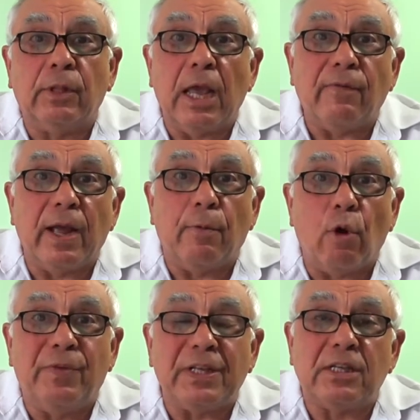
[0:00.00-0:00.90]
they were
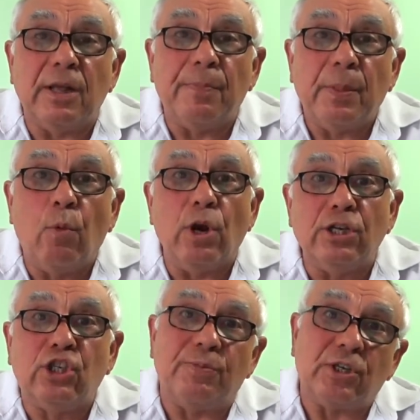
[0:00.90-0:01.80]
obviously more
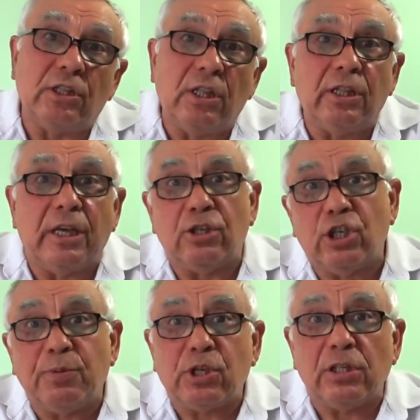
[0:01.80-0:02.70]
Egyptian than the
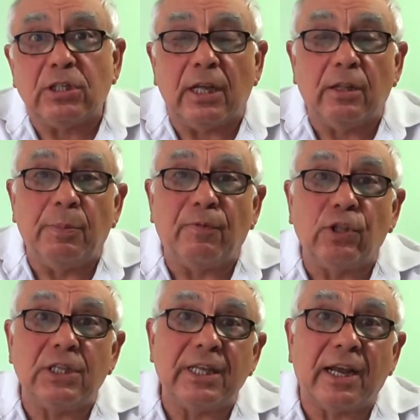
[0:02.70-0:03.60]
Egyptians, and before
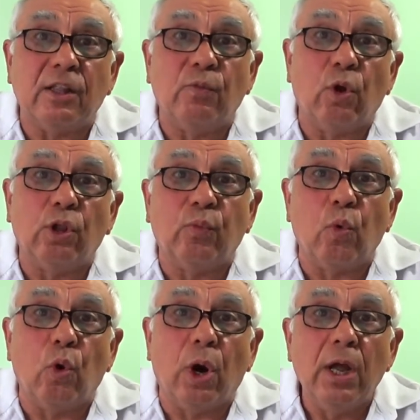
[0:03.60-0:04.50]
the Second World
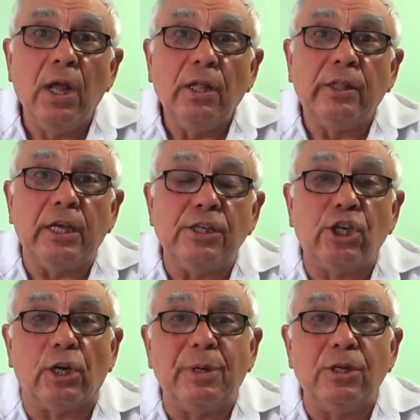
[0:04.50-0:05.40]
War, the
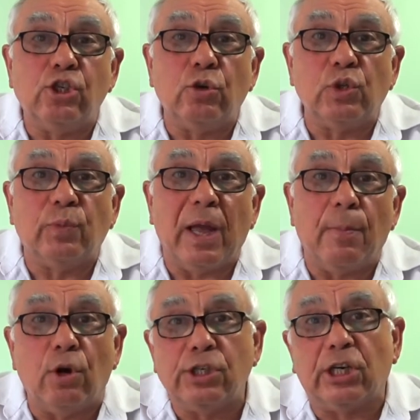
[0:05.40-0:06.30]
German Jews were
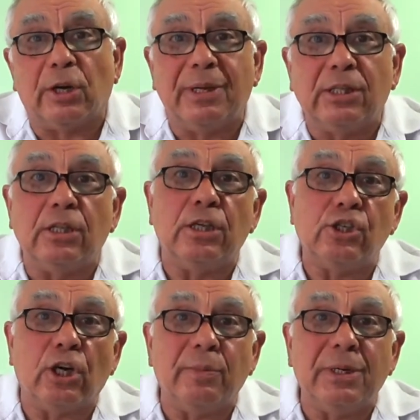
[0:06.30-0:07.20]
more German than the
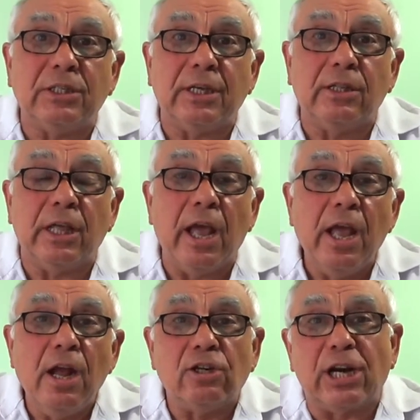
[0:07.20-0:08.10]
Germans, and the
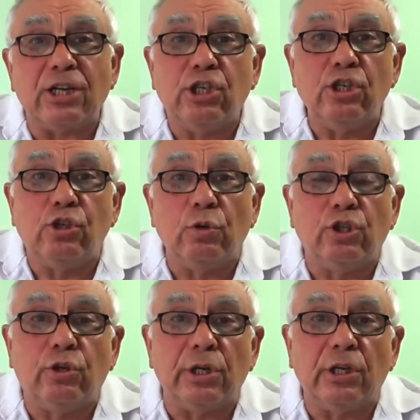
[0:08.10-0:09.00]
Russian
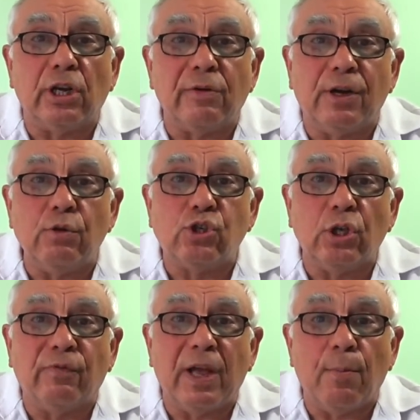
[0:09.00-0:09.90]
Jews during the
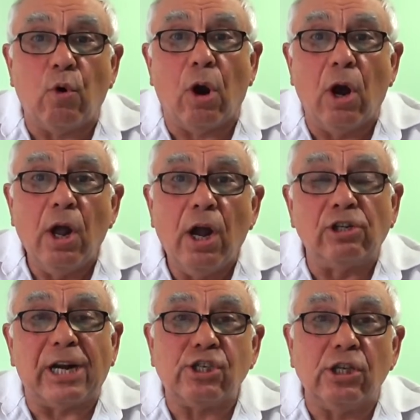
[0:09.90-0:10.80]
revolution were more
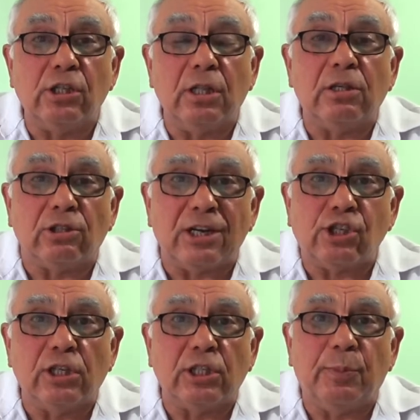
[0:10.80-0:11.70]
Russian than the
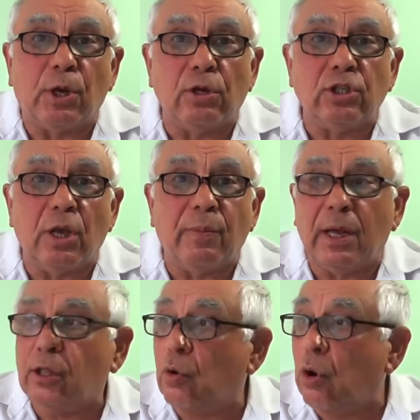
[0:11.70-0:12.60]
Russians because they were
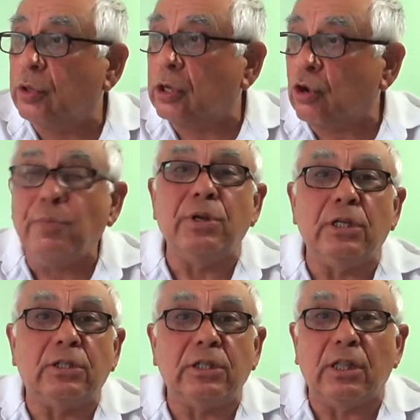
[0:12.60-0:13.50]
the only
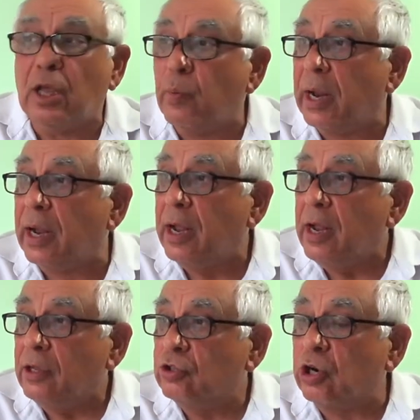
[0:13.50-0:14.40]
communists and they were
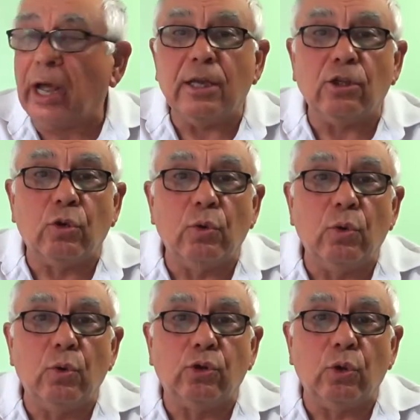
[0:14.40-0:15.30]
trying
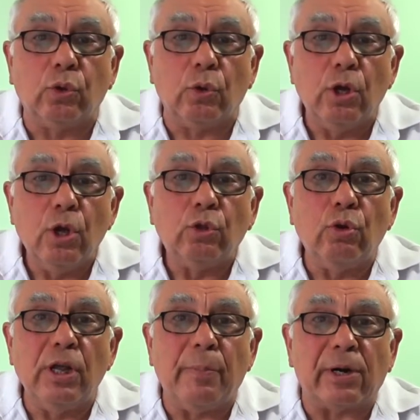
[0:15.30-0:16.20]
to, to, to, to
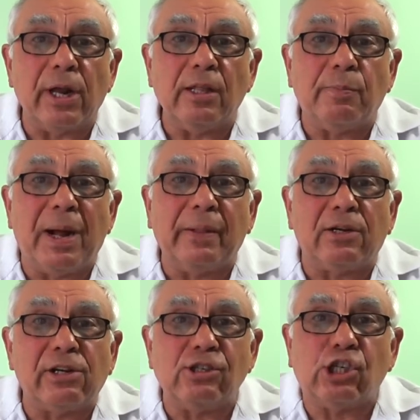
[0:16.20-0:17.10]
liberate
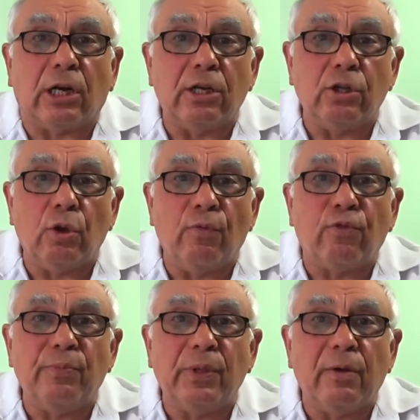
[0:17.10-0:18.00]
Mother Russia, you know,
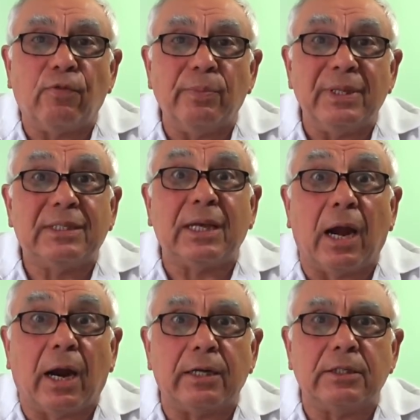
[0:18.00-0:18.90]
from the, from the
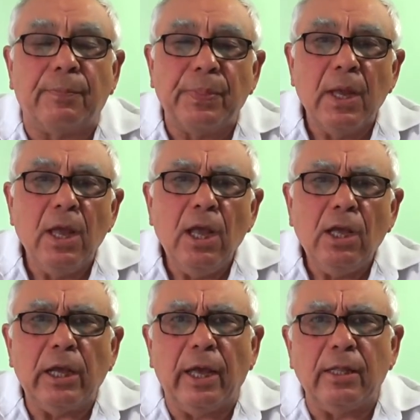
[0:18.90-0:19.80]
Tsars,
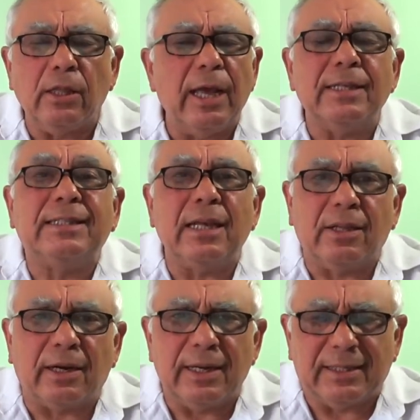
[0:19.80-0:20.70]
and
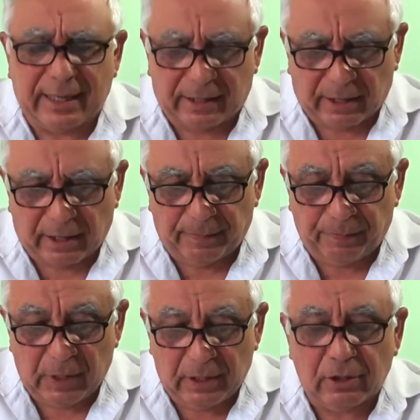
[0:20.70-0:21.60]
etc., etc.
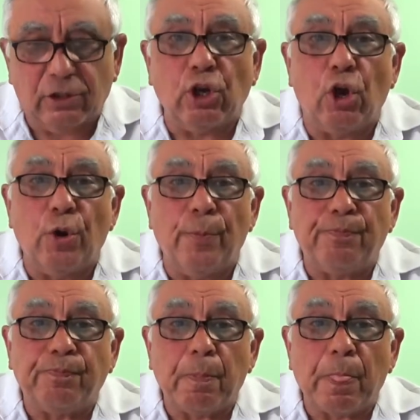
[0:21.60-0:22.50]
So
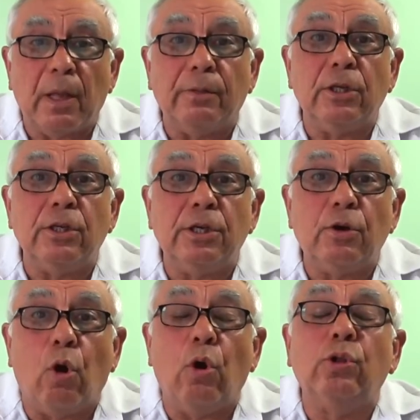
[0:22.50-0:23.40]
the,
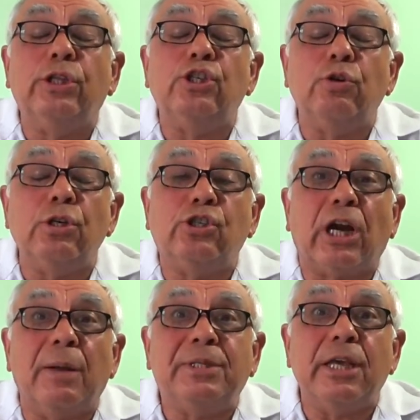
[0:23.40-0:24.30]
all the Jewish
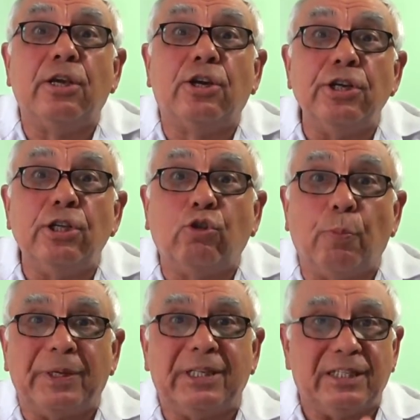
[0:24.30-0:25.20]
tribes agreed to
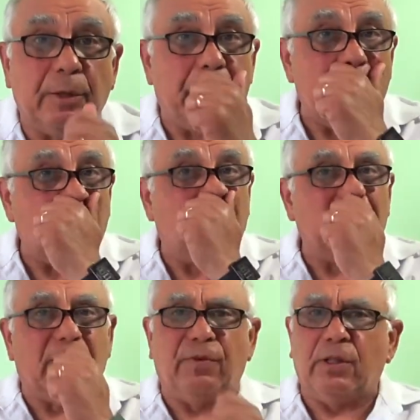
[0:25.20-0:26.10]
participate
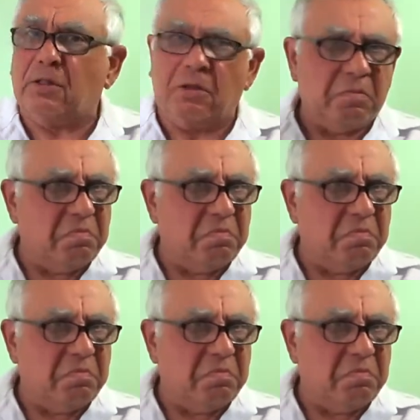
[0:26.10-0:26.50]
with, with the,